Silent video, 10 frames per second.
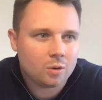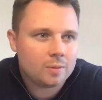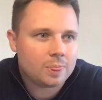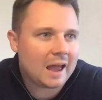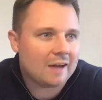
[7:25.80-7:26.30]

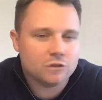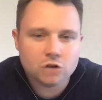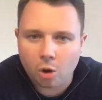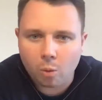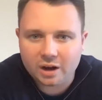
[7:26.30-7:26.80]
they have
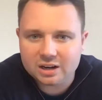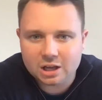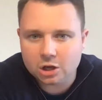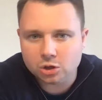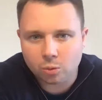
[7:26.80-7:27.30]
no idea
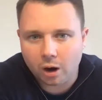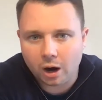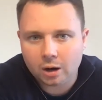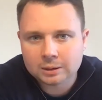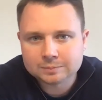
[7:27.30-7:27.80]
who you
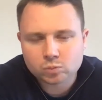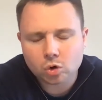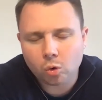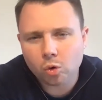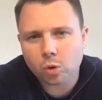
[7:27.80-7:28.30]
are,
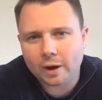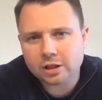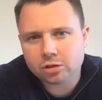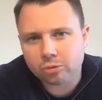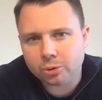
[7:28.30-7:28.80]
all the way
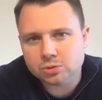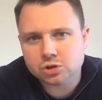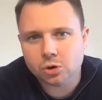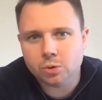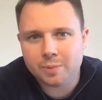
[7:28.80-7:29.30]
through
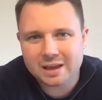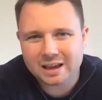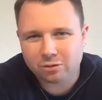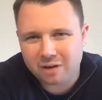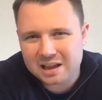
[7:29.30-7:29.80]
to being
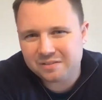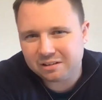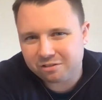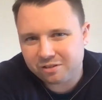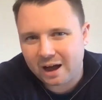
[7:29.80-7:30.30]
a
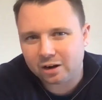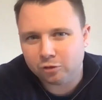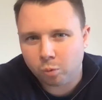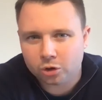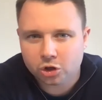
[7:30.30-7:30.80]
raving fan of
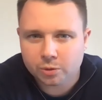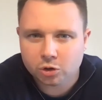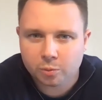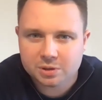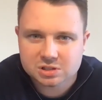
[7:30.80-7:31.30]
what you and
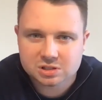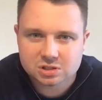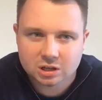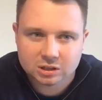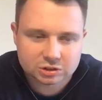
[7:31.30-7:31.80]
your business
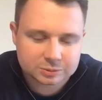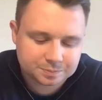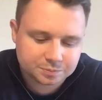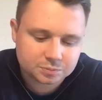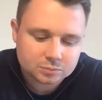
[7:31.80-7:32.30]
does.
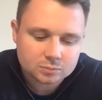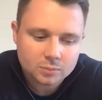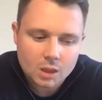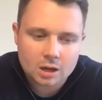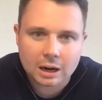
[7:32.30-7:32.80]

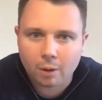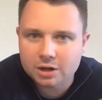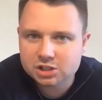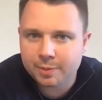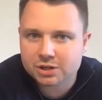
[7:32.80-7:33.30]
Now, I
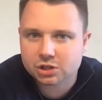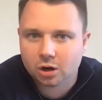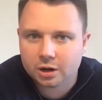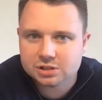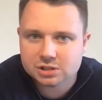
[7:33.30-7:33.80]

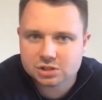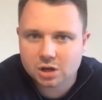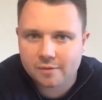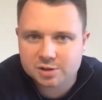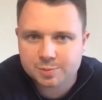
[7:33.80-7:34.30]
specialize in
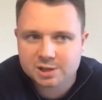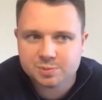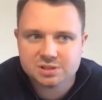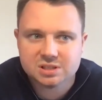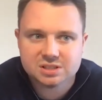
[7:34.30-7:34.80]
service-based
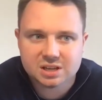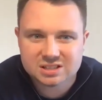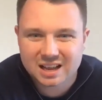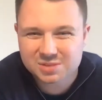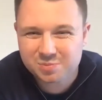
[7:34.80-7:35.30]
businesses.
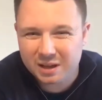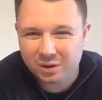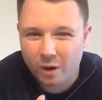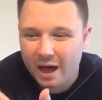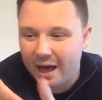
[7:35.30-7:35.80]
That's been
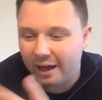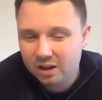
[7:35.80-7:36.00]
where